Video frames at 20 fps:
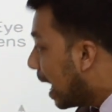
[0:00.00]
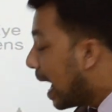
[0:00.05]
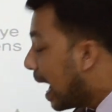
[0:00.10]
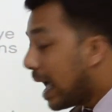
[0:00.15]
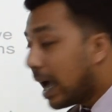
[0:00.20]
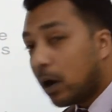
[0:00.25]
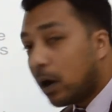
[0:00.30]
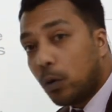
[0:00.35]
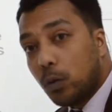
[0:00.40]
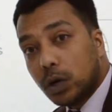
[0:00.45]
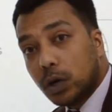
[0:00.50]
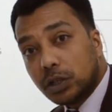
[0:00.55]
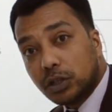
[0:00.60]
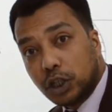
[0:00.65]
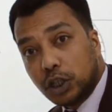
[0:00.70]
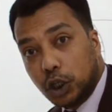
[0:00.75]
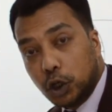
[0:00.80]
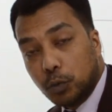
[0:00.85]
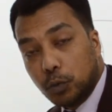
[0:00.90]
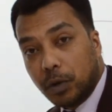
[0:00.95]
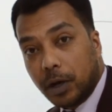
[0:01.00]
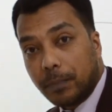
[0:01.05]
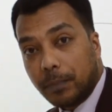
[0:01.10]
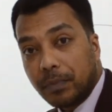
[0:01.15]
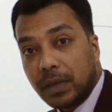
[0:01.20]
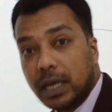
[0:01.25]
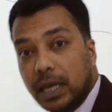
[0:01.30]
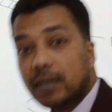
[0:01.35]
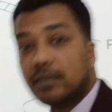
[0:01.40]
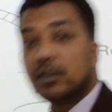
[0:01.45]
aqueous
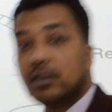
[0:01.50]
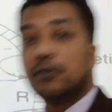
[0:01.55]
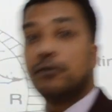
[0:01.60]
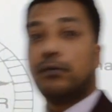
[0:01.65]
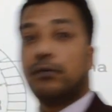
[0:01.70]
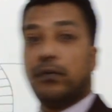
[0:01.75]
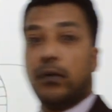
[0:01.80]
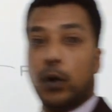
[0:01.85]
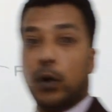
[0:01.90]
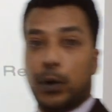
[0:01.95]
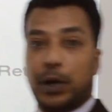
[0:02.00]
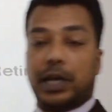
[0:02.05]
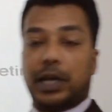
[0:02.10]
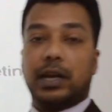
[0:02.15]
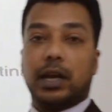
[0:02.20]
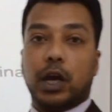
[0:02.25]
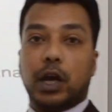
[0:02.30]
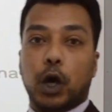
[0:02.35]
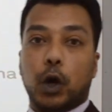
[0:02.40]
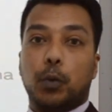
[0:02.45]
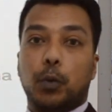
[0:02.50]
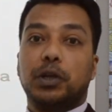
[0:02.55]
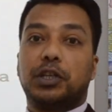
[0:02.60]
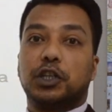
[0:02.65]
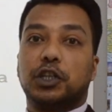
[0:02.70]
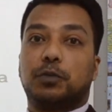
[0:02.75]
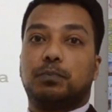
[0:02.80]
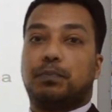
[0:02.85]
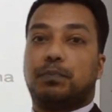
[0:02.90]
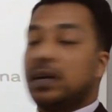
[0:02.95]
humor. It's a fluid which
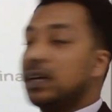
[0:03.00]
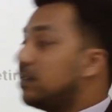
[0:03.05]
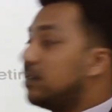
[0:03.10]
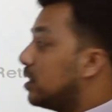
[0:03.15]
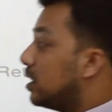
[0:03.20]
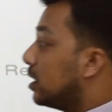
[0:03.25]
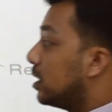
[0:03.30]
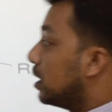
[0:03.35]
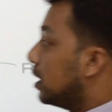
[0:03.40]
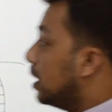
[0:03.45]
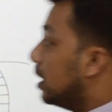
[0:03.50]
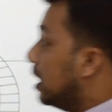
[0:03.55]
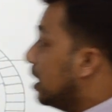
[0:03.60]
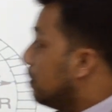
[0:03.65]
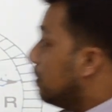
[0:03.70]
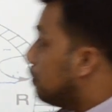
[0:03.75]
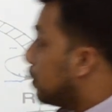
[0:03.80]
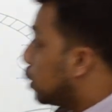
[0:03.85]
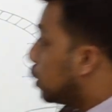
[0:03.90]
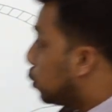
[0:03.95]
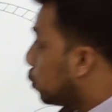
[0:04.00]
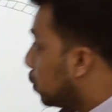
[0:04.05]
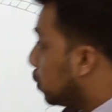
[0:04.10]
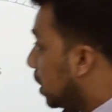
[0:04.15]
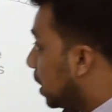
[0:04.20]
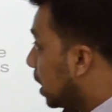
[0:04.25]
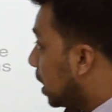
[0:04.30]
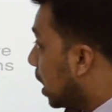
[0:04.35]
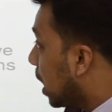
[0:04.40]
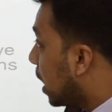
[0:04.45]
is present in
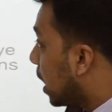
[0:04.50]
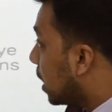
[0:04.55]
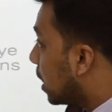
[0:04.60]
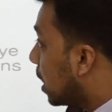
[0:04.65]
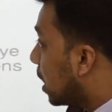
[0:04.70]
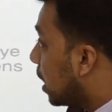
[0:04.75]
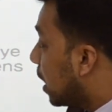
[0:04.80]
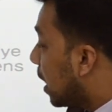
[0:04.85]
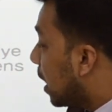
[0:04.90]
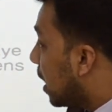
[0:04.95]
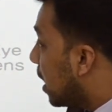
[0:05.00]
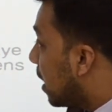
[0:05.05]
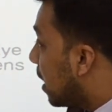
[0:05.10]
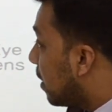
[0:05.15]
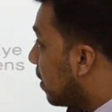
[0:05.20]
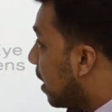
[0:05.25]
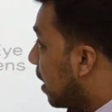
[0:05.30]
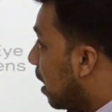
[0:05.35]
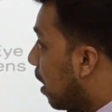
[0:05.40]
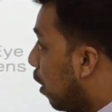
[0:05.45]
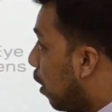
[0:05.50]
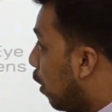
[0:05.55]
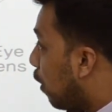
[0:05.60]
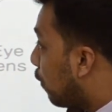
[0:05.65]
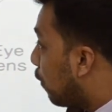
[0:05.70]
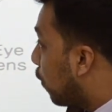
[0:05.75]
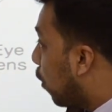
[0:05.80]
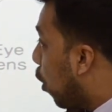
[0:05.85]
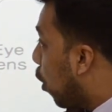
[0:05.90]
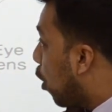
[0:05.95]
between the area
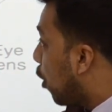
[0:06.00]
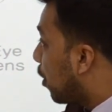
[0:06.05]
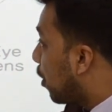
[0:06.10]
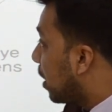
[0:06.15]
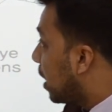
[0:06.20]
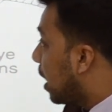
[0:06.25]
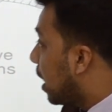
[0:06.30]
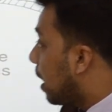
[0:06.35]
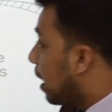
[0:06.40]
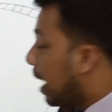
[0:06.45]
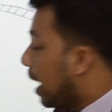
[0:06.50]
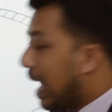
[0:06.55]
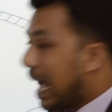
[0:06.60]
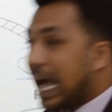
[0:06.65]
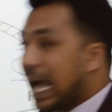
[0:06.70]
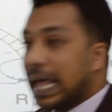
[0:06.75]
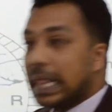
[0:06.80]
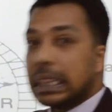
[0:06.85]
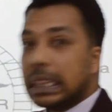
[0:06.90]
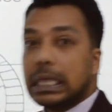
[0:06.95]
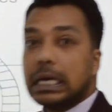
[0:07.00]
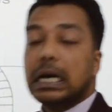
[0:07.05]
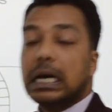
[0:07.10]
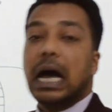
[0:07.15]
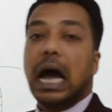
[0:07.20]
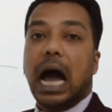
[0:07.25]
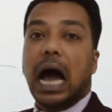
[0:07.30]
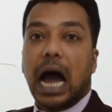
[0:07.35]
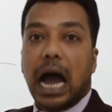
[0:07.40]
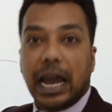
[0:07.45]
of cornea and
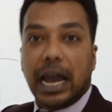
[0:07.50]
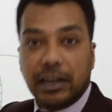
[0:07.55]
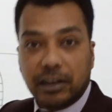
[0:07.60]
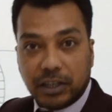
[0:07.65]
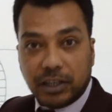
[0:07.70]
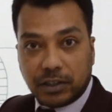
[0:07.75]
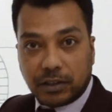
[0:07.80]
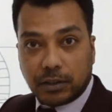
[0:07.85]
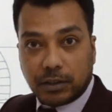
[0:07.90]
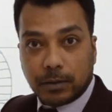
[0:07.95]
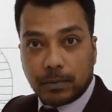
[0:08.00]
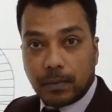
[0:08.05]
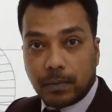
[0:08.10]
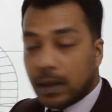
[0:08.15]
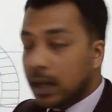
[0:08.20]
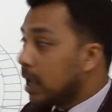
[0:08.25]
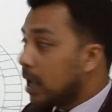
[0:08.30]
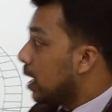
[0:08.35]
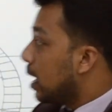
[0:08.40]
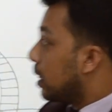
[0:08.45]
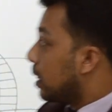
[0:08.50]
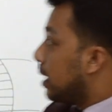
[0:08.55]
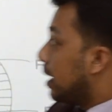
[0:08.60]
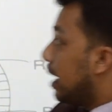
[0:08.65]
the iris. The